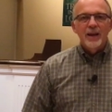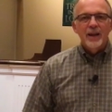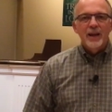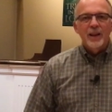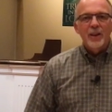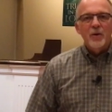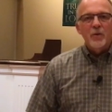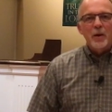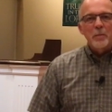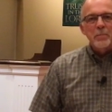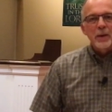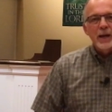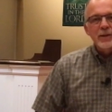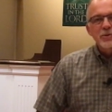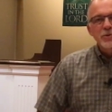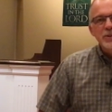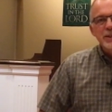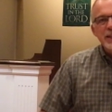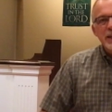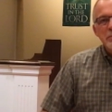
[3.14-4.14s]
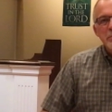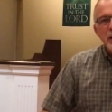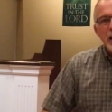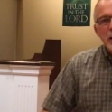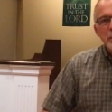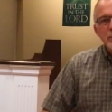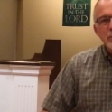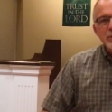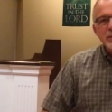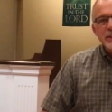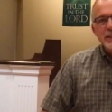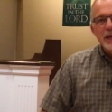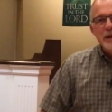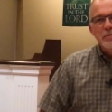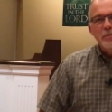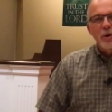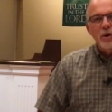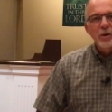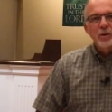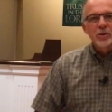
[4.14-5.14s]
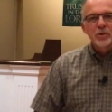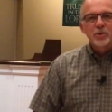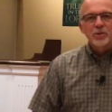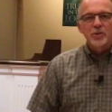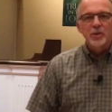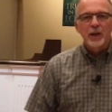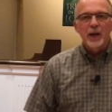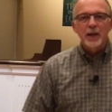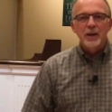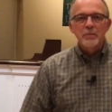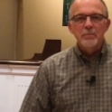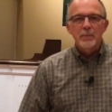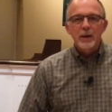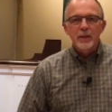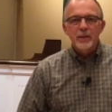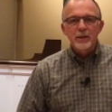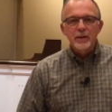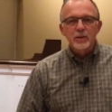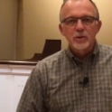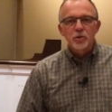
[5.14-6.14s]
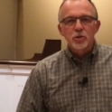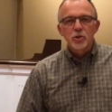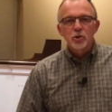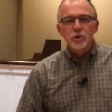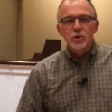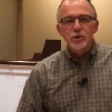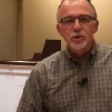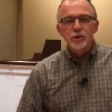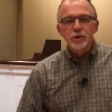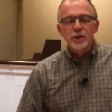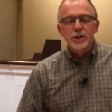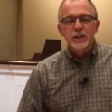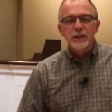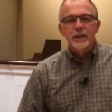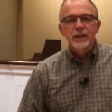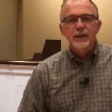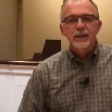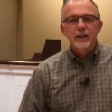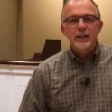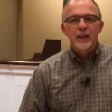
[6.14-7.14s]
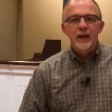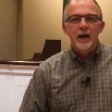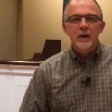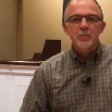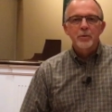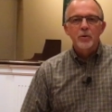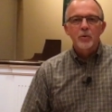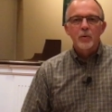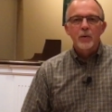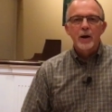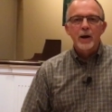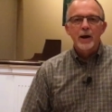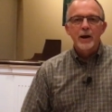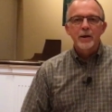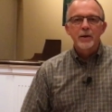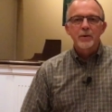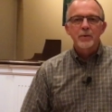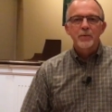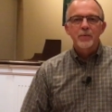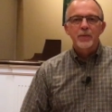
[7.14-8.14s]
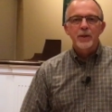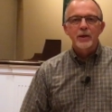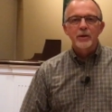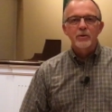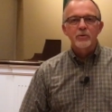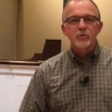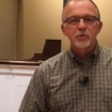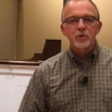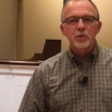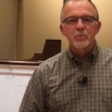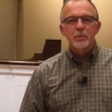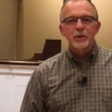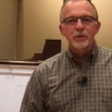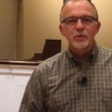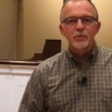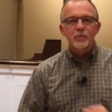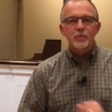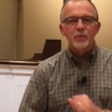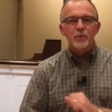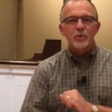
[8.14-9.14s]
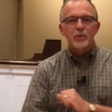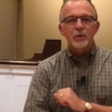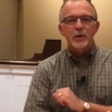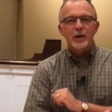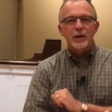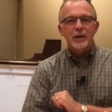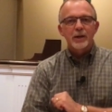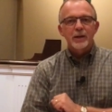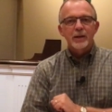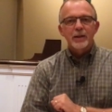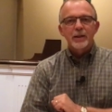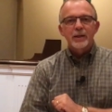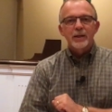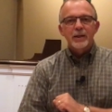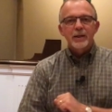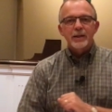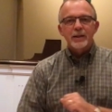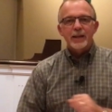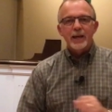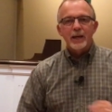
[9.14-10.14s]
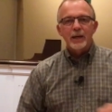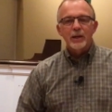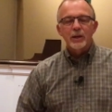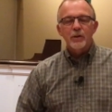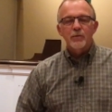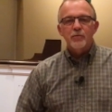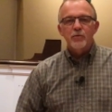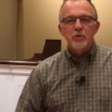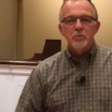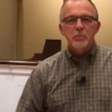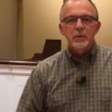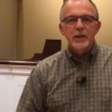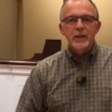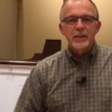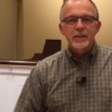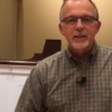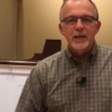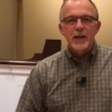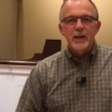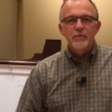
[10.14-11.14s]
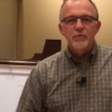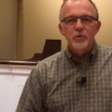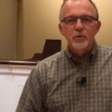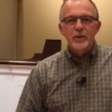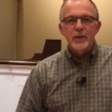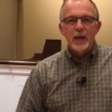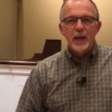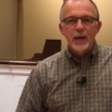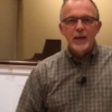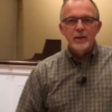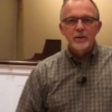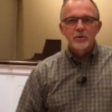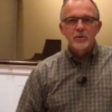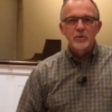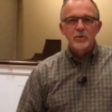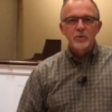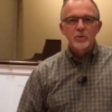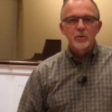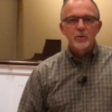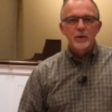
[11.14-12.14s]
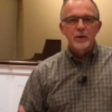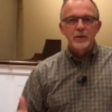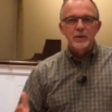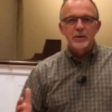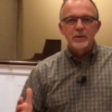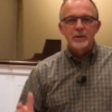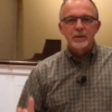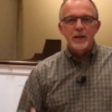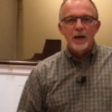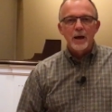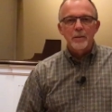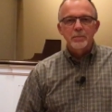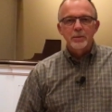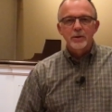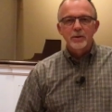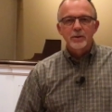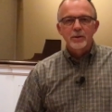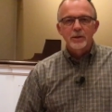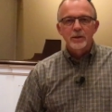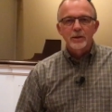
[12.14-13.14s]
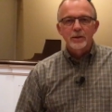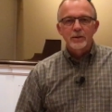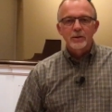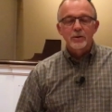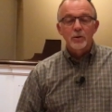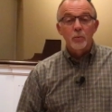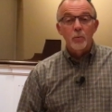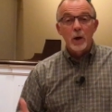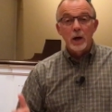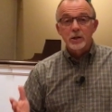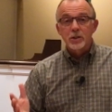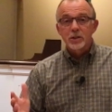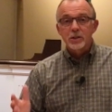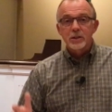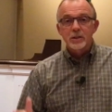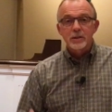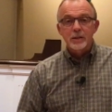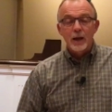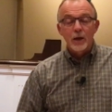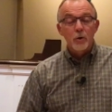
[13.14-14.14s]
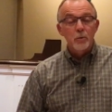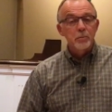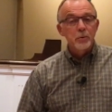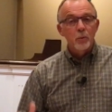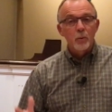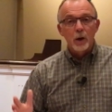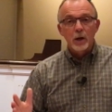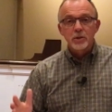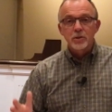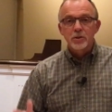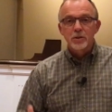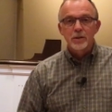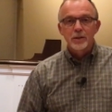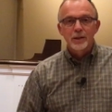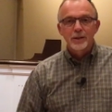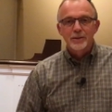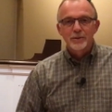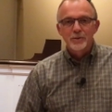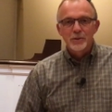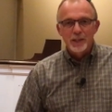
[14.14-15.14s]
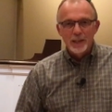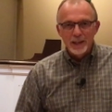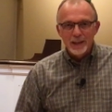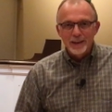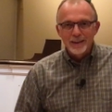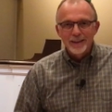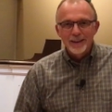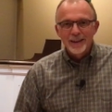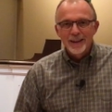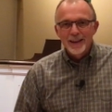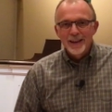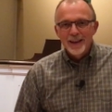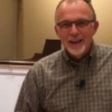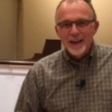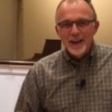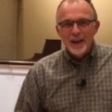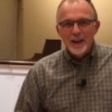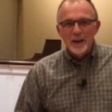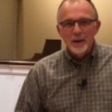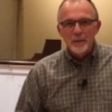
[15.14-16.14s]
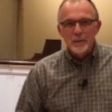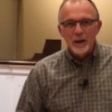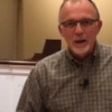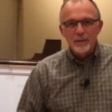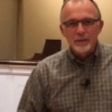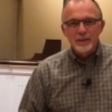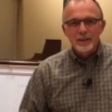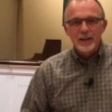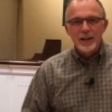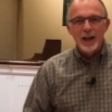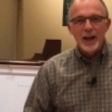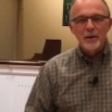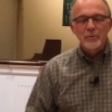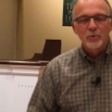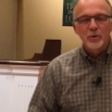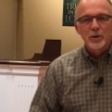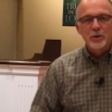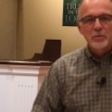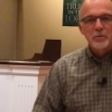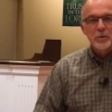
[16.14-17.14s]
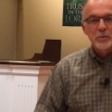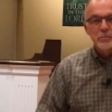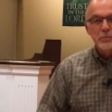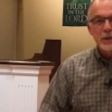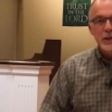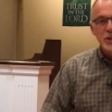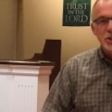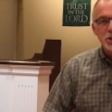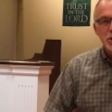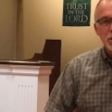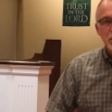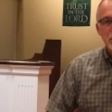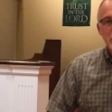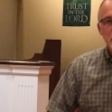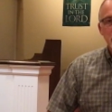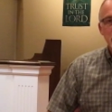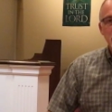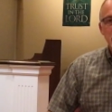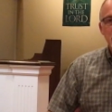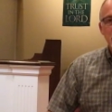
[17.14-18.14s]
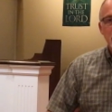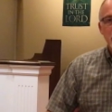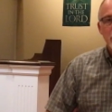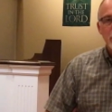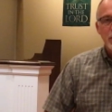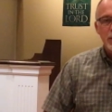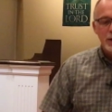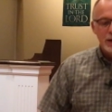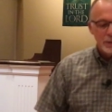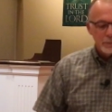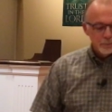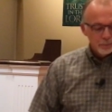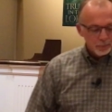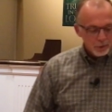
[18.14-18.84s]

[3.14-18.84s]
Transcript: Hello, I'm Pastor Ted Bible at St. Mark's United Methodist Church in Lima, Ohio. Thank you so much for uh, taking a few minutes out of your day to, uh, to stop and to, to watch this. I hope you watch to the, to the end. Uh, today I'm going to be sharing with you, uh,